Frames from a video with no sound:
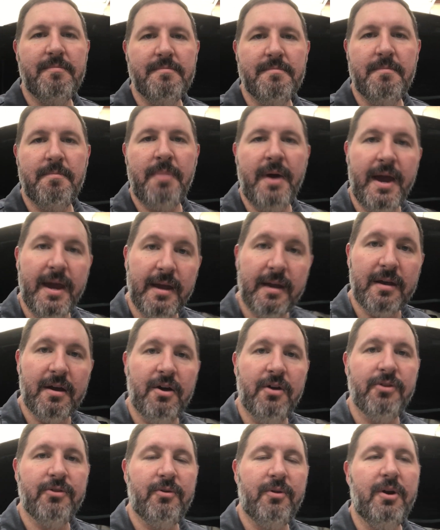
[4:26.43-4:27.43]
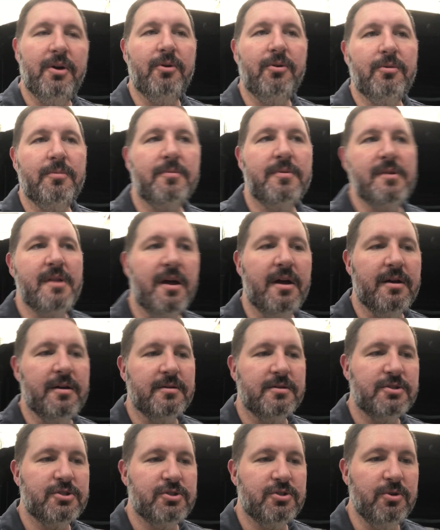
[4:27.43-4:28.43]
back on the road
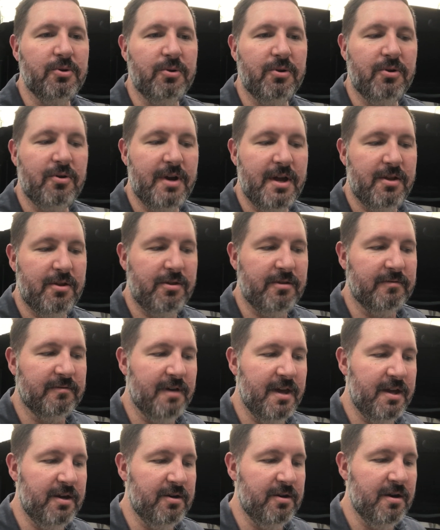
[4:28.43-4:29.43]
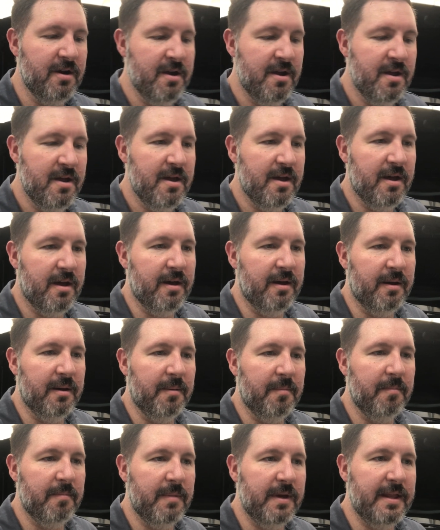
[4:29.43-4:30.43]
sooner rather than later.
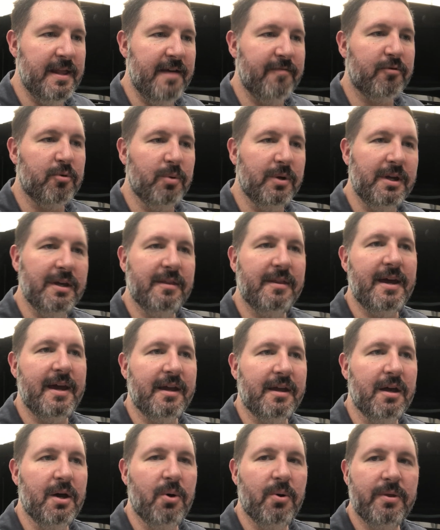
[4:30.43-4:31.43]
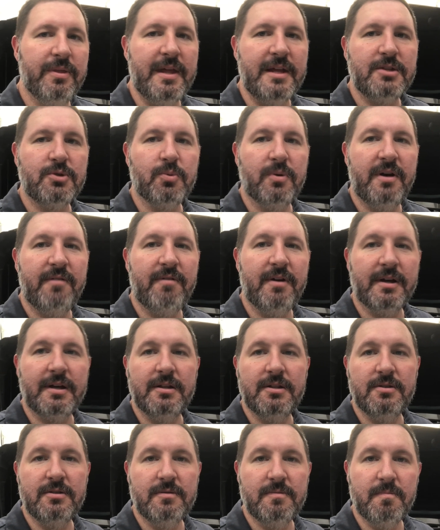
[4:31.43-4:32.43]
And after we get that going, that's whenever I
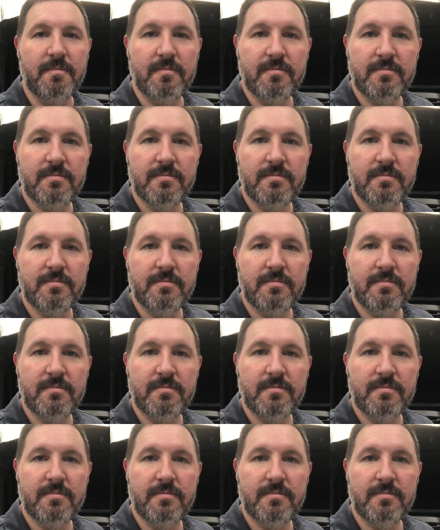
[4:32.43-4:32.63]
can